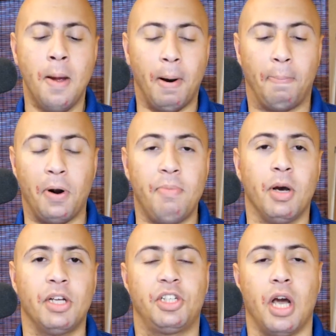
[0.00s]
But pretty
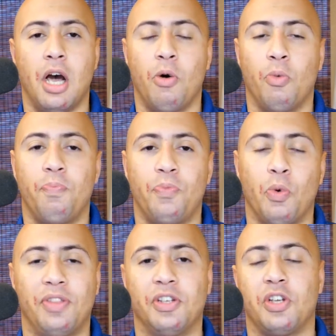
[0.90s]
much
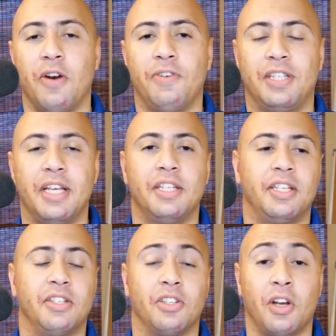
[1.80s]
what this service
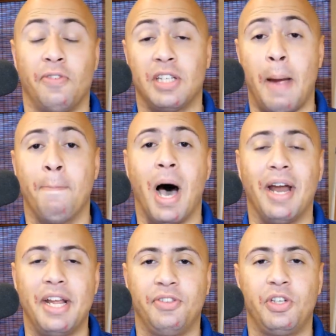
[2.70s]
is a service I
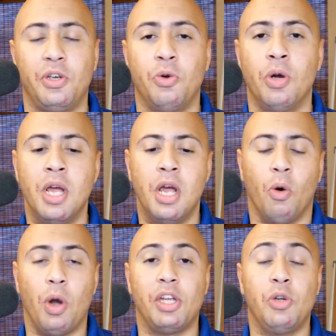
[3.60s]
bought into.
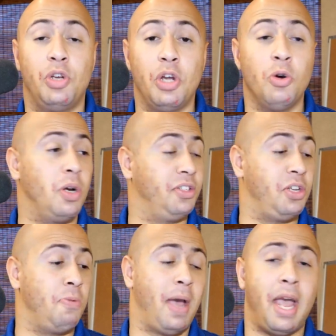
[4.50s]
What you do is
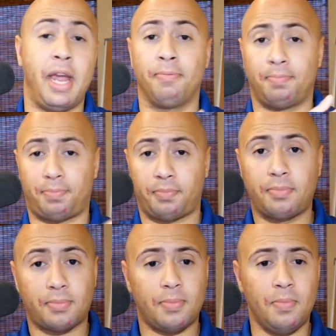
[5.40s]
you pay
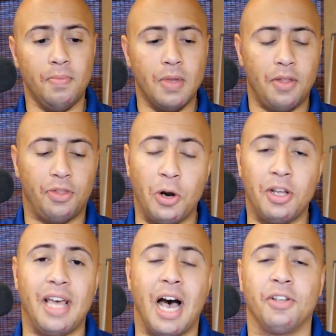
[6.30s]

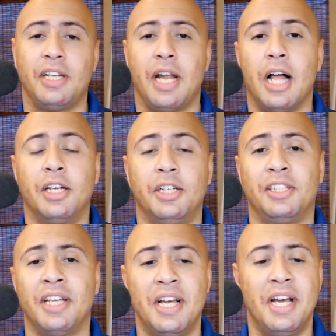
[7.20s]

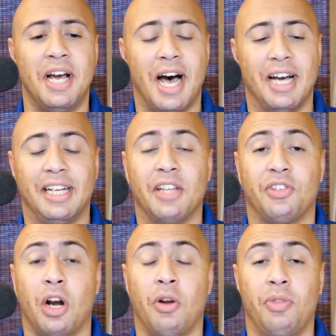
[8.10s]
$30,000 to get
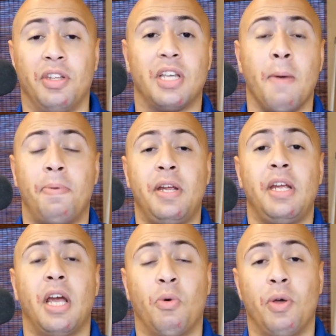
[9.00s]
started with this
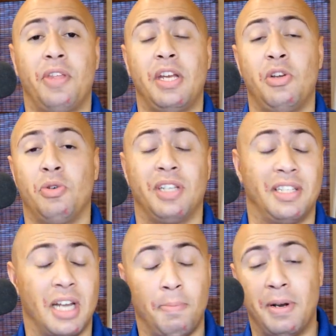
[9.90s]
company. And what they do is they
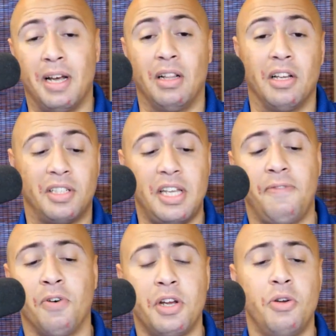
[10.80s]
set up an
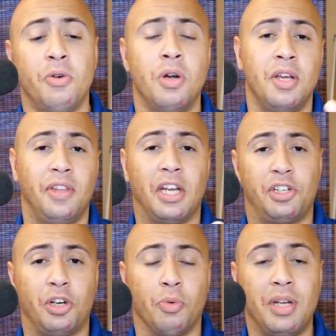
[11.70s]
LLC for you. They
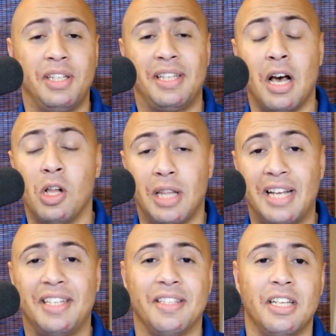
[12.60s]
get your resell
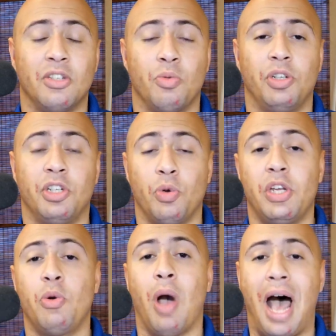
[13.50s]
licenses, which is what
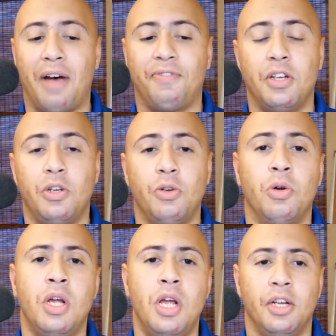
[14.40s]
you have to
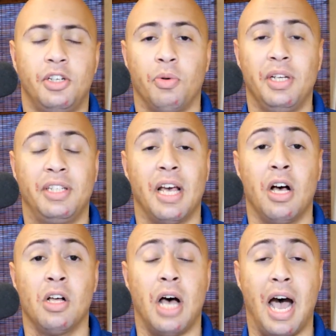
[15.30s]
do to
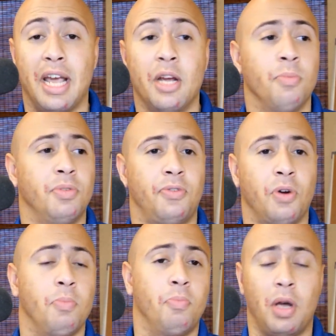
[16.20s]
resell items
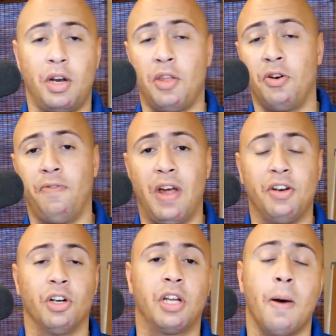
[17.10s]
from another
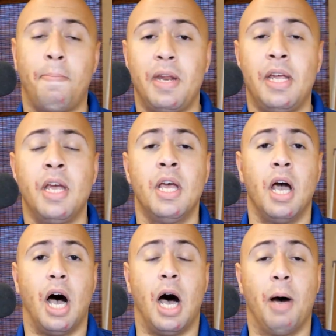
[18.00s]
vendor company.
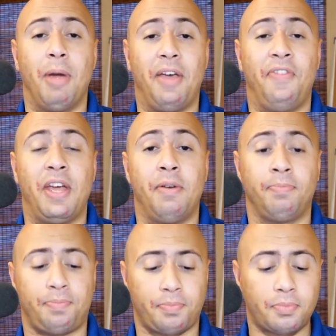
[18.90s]
And then
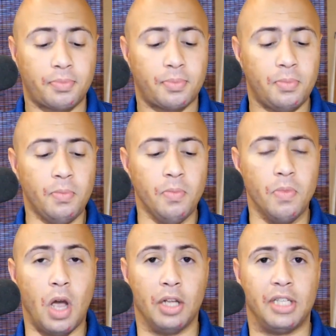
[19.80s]

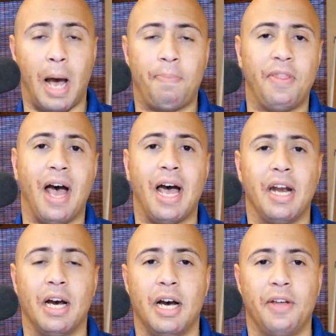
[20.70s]
on top of
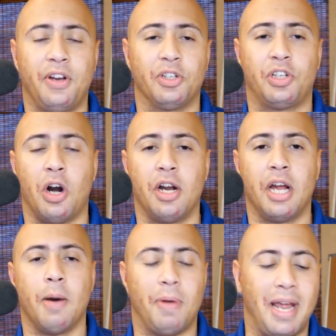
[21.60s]
that, they're
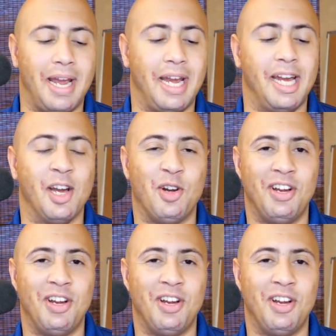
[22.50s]
starting up a